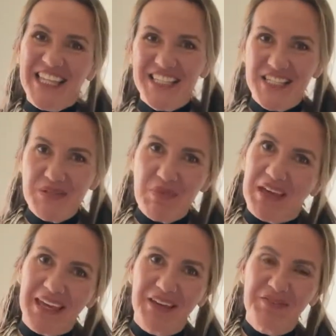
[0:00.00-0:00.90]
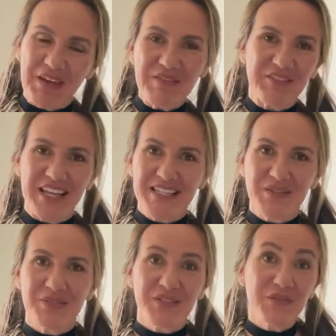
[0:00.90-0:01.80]
This is my favorite as
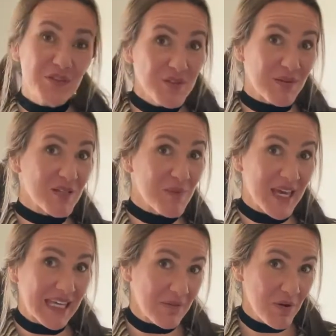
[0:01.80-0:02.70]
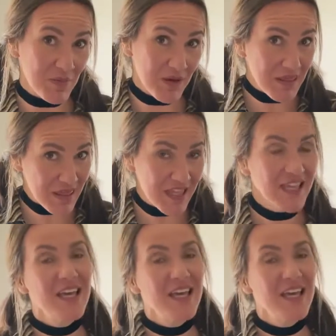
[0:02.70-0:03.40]
it was the first recipe I came up with.